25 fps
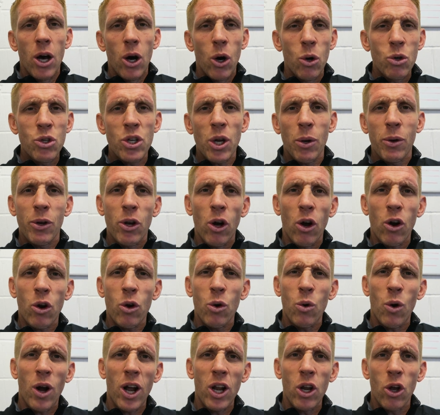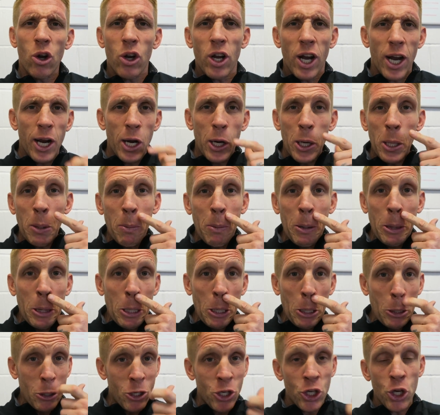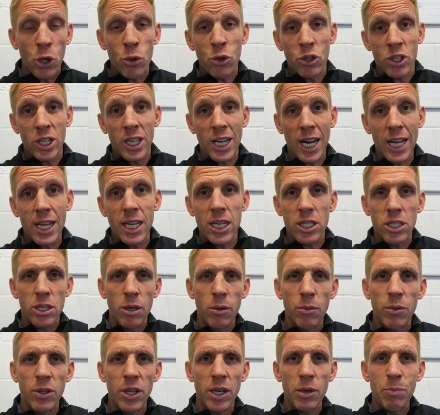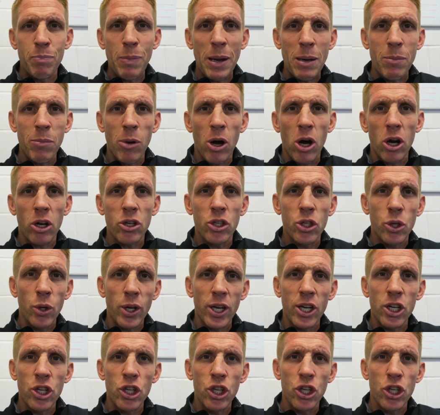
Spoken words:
Also, we've got quite a lot going on with the shoots today. So Ben Marks doing his